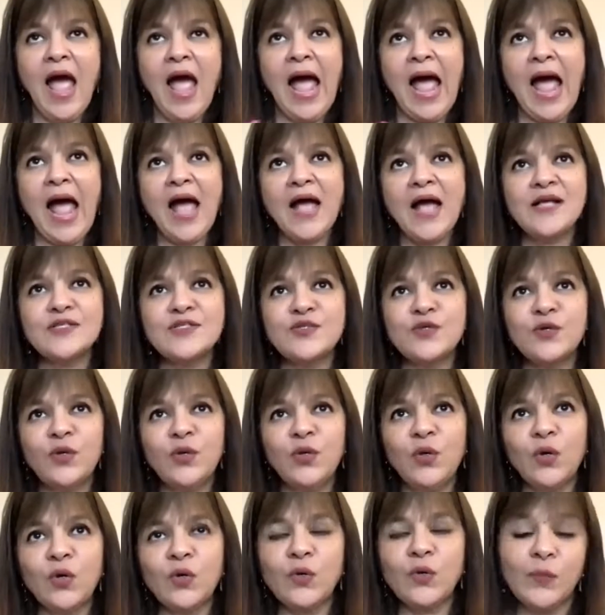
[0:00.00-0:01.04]
As you
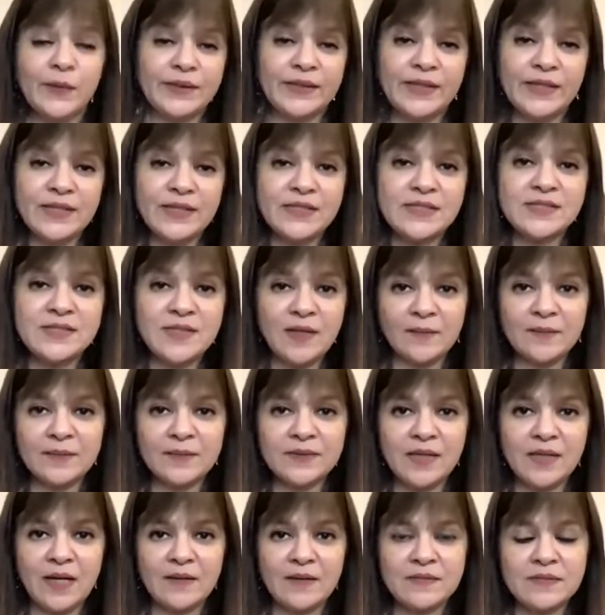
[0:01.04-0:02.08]
look within,
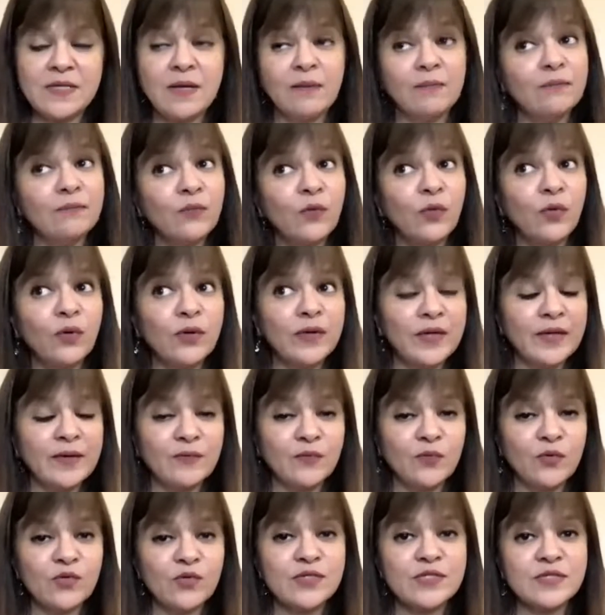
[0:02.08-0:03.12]
sometimes more
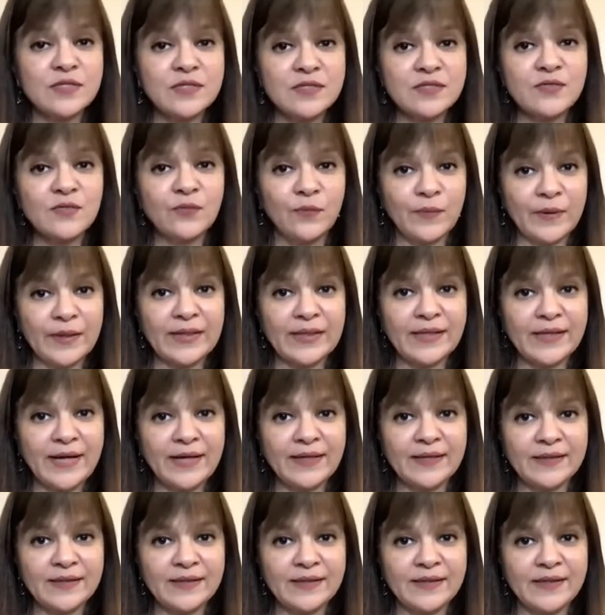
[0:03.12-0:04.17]
emotions will
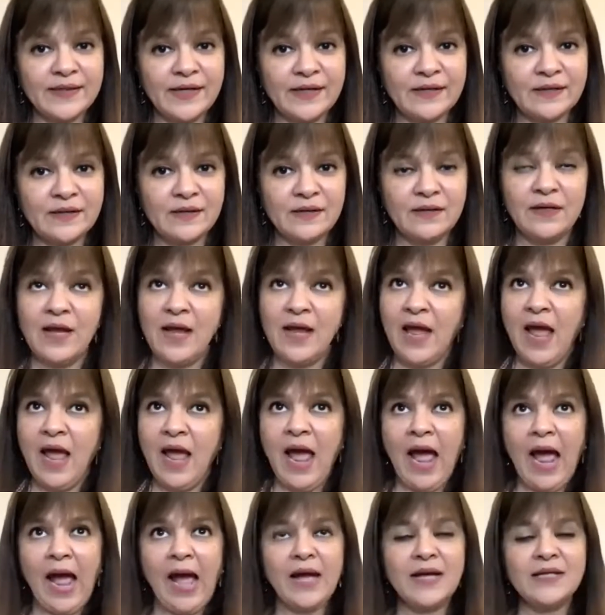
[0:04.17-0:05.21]
get created.
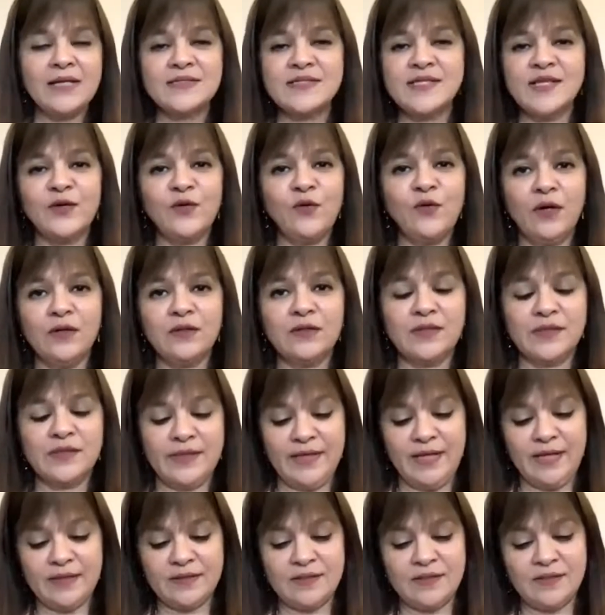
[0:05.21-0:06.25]
As they got
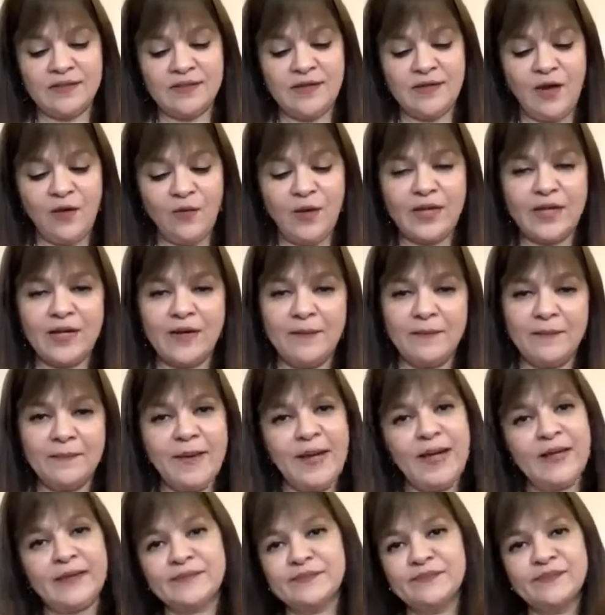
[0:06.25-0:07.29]
created, now I come
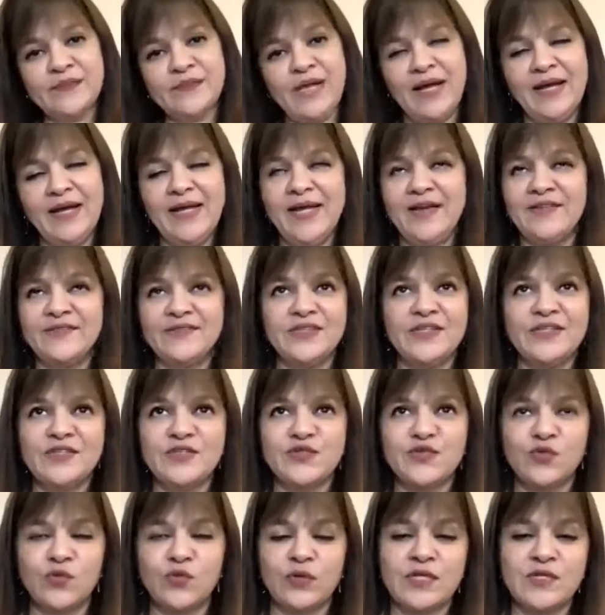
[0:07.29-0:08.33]
back. I have these
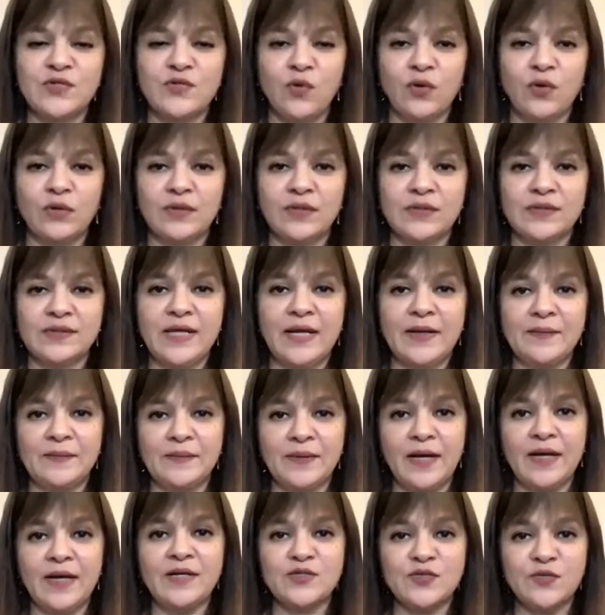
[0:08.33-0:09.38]
stories all the time,
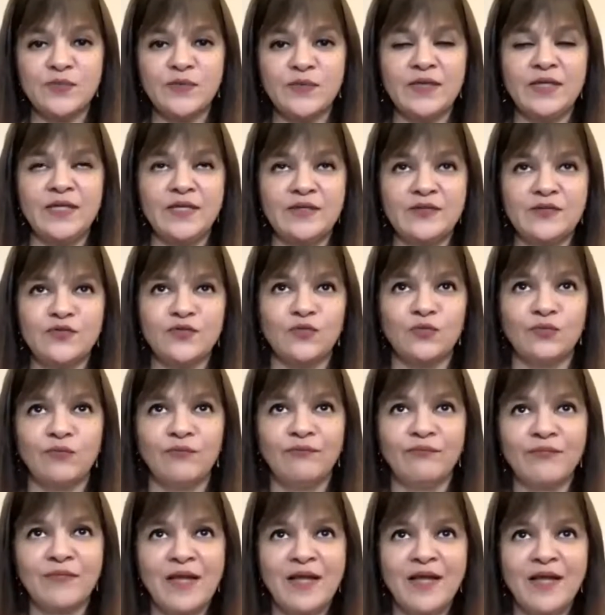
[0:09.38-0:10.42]
right? So we need to
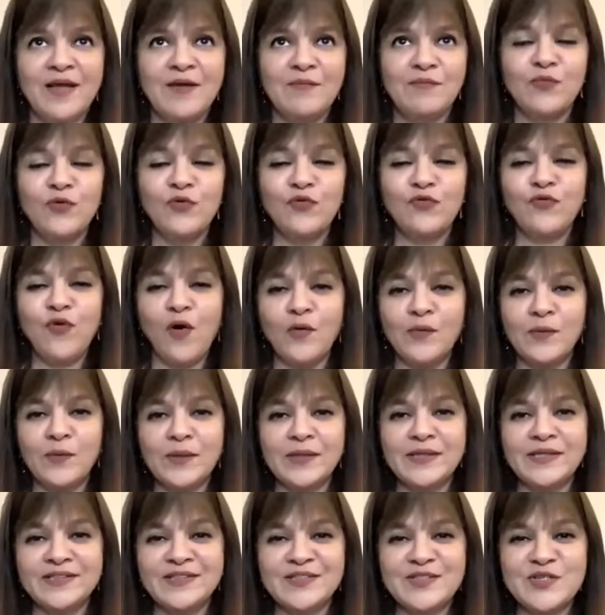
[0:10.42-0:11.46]
move forward
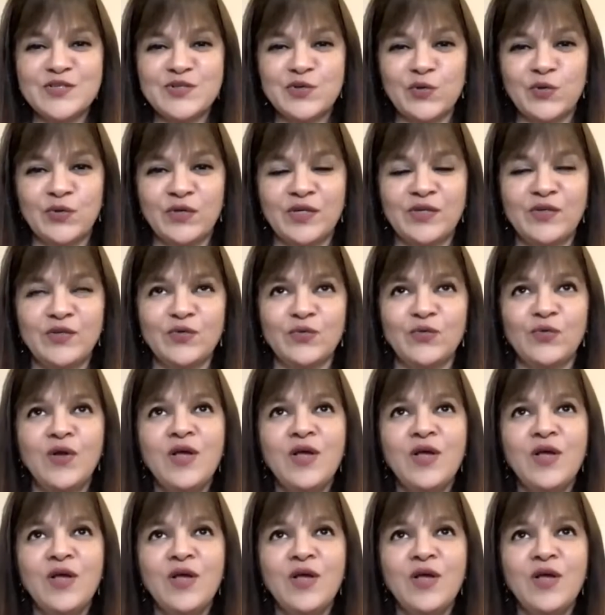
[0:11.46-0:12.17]
in the story too.